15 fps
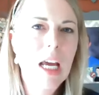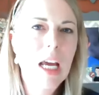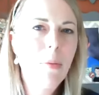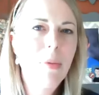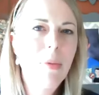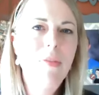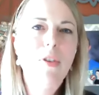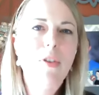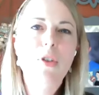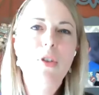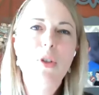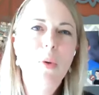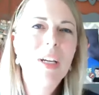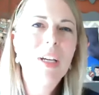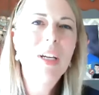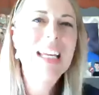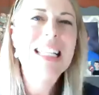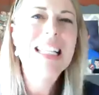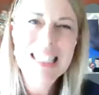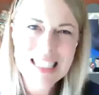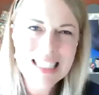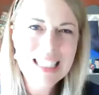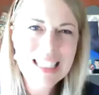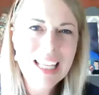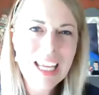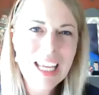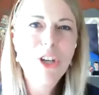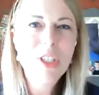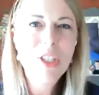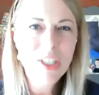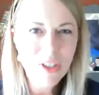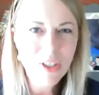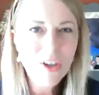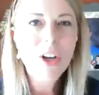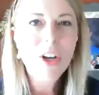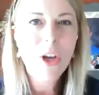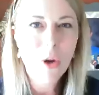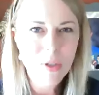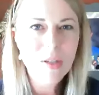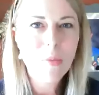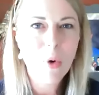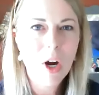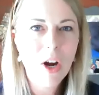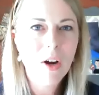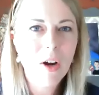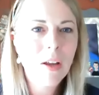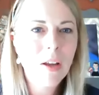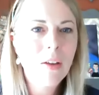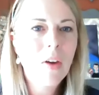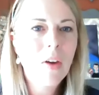step, if you do it consistently, you're still going to go somewhere.